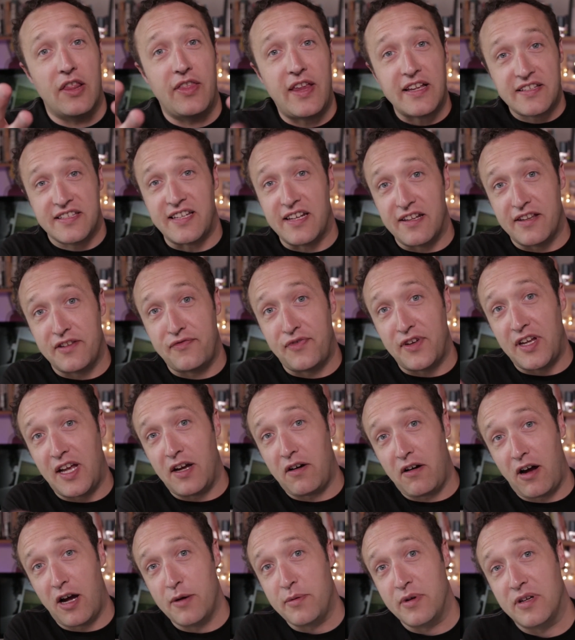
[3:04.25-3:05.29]
That's the end of this
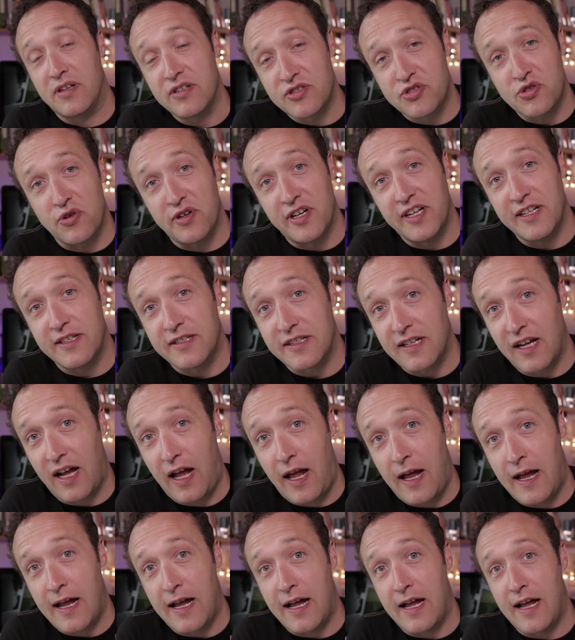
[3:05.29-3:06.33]
video. I hope you enjoyed it.
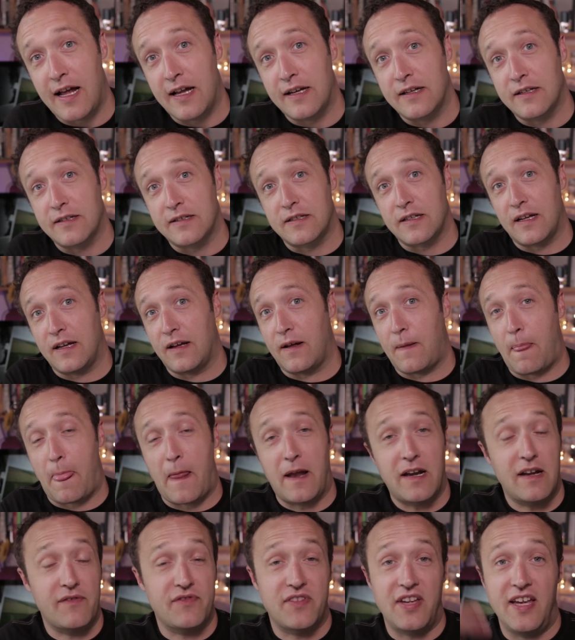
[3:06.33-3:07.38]
And
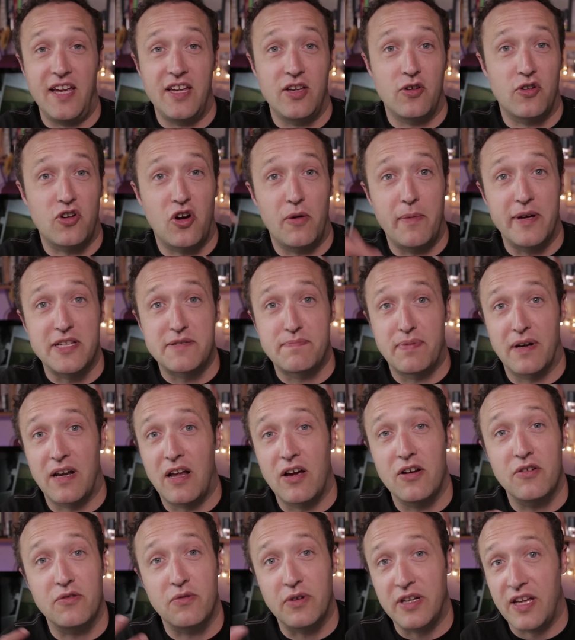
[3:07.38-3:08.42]
I'd love to hear your comments
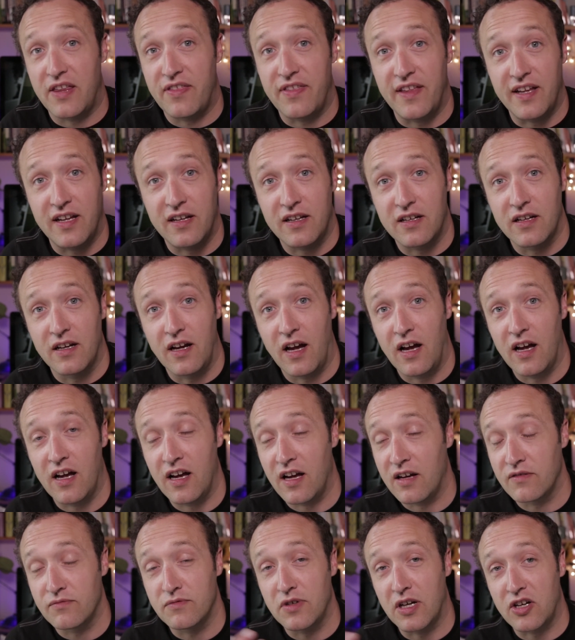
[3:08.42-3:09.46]
below, what you think.
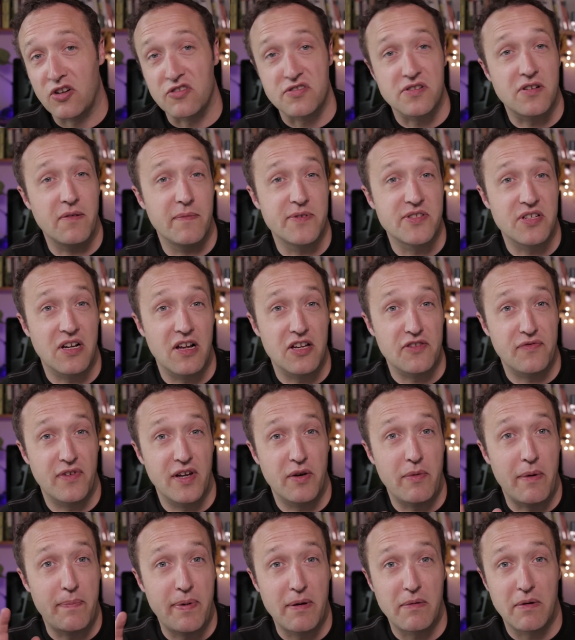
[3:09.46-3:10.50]
Uh, I got some comments on the last
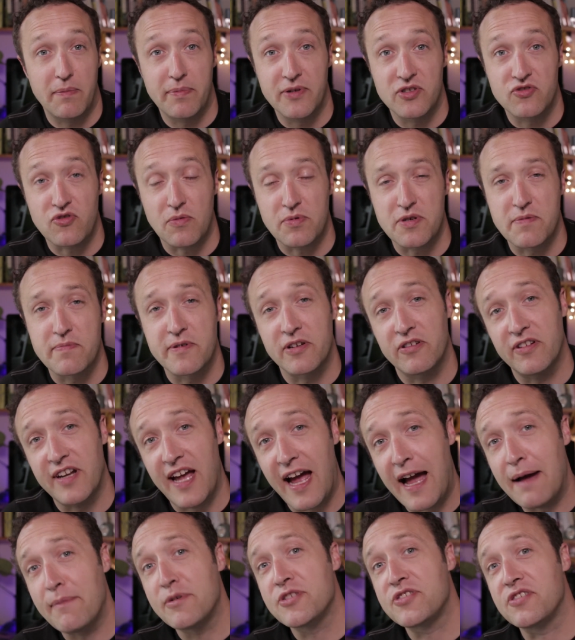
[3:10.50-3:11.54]
video where people have been dropshipping on
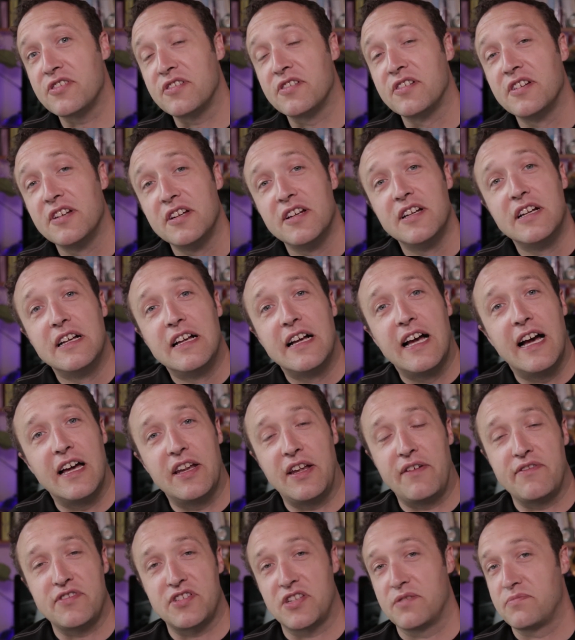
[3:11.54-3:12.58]
Amazon
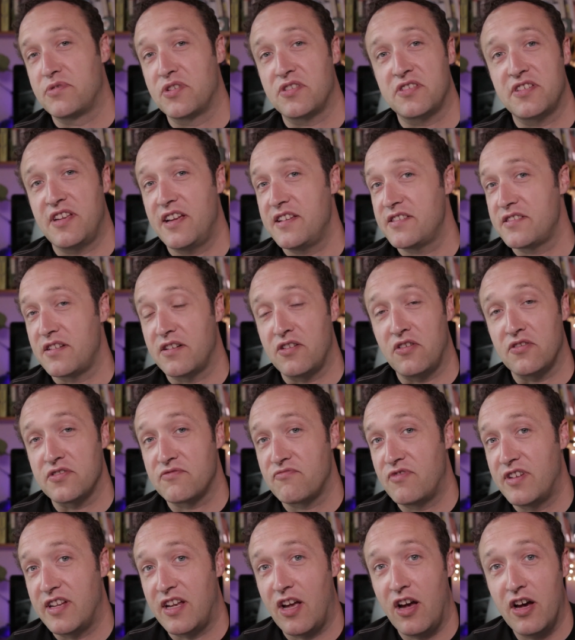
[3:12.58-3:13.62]
and having some success. I've not
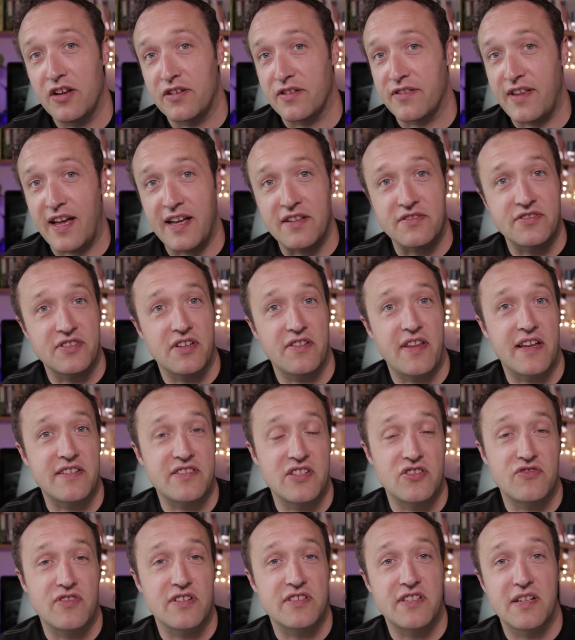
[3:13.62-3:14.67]
really heard of that, so
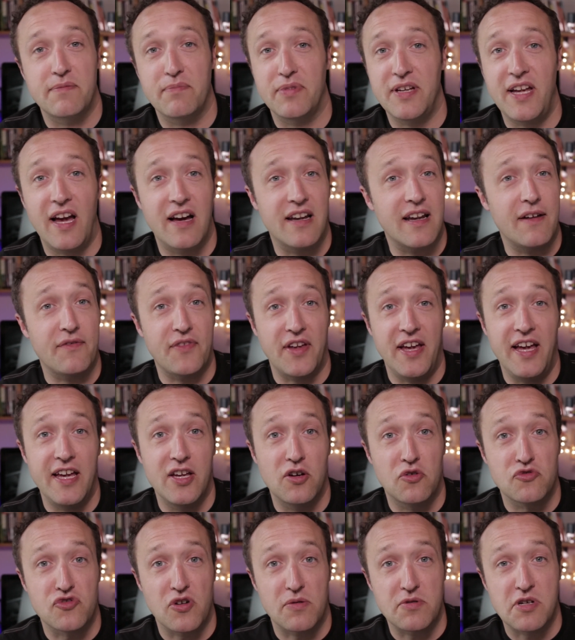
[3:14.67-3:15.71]
that's interesting. But yeah, I'd love to hear
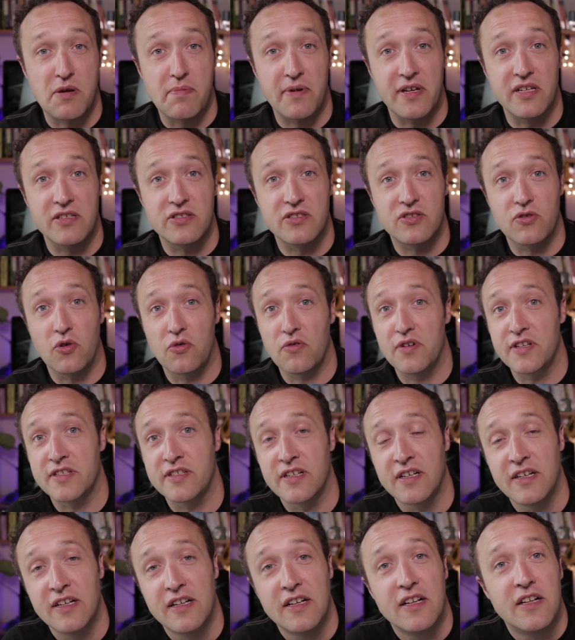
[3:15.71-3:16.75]
your dropshipping
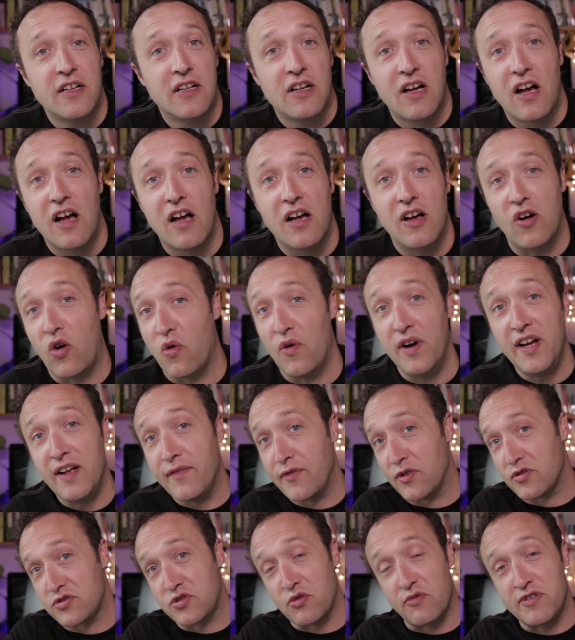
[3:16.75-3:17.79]
stories uh, or any
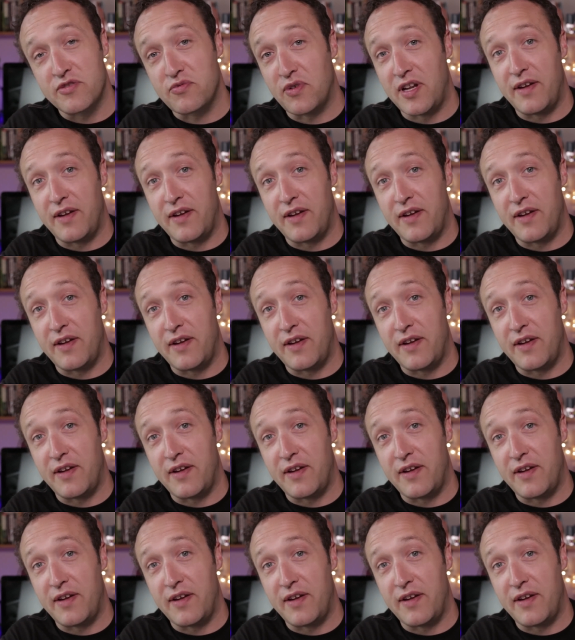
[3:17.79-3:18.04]
of your stories,